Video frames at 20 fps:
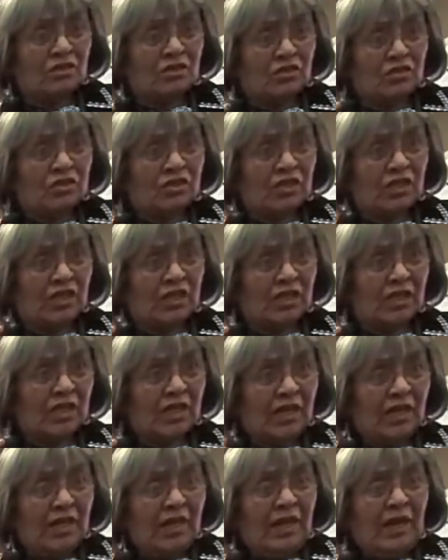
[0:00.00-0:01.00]
on their skin.
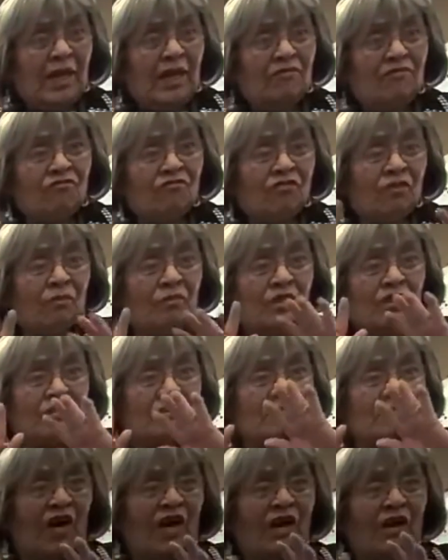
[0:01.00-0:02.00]
And from the
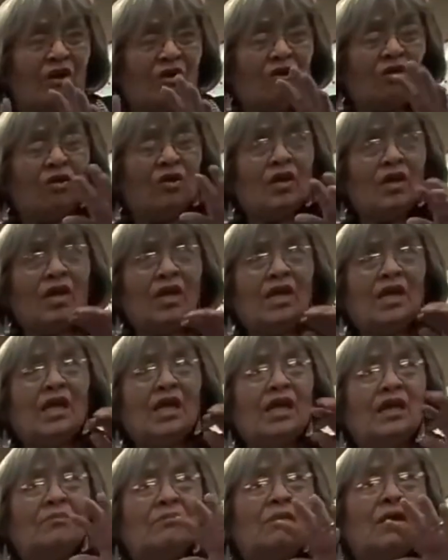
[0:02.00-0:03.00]
fire,
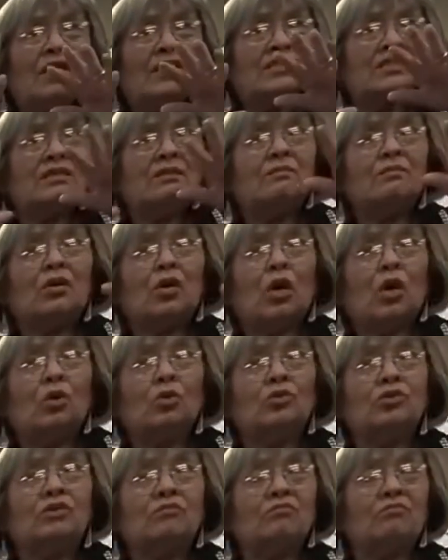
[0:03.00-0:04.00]
it makes them
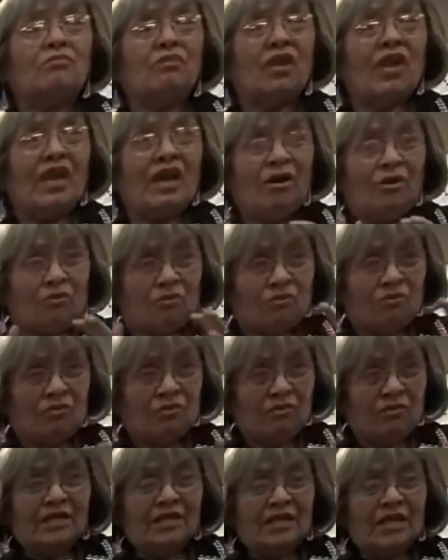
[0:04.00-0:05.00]
golden brown.
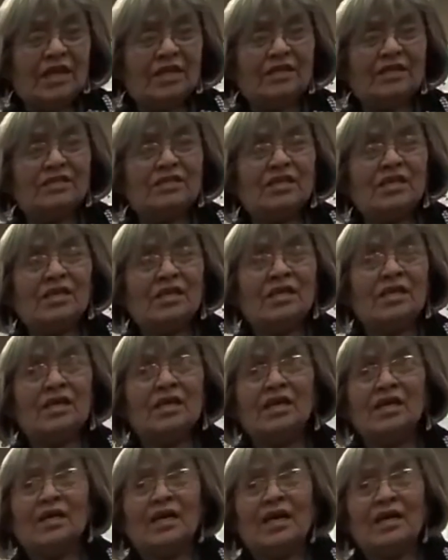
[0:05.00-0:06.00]
And then
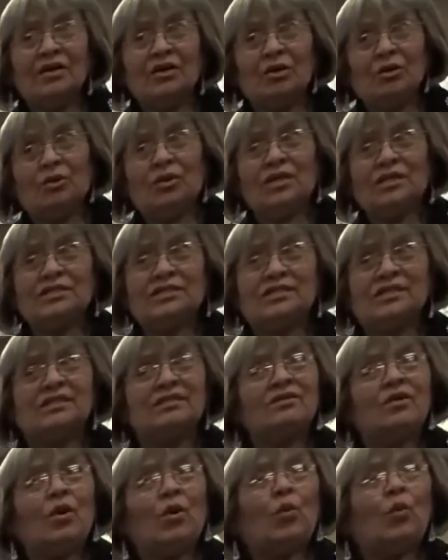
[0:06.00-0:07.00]
Coyote said,
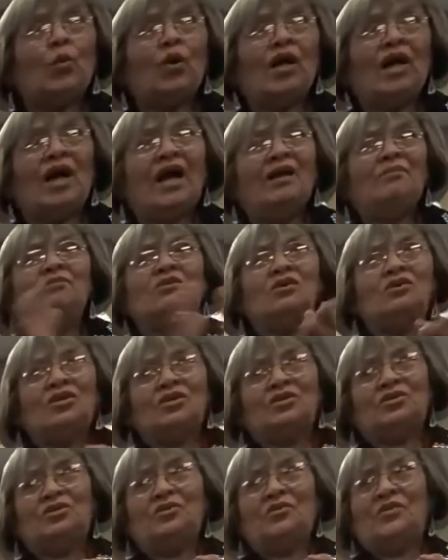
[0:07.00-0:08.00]
well, I'm
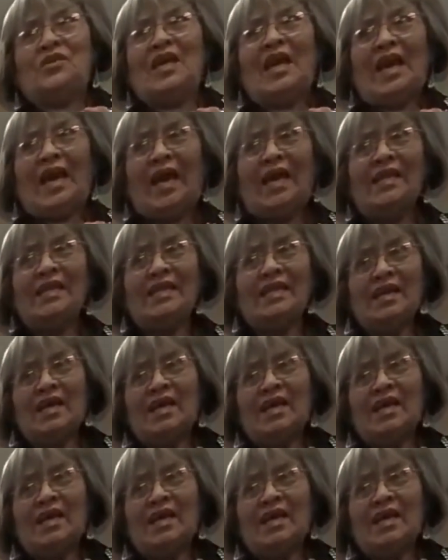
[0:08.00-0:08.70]
gonna do that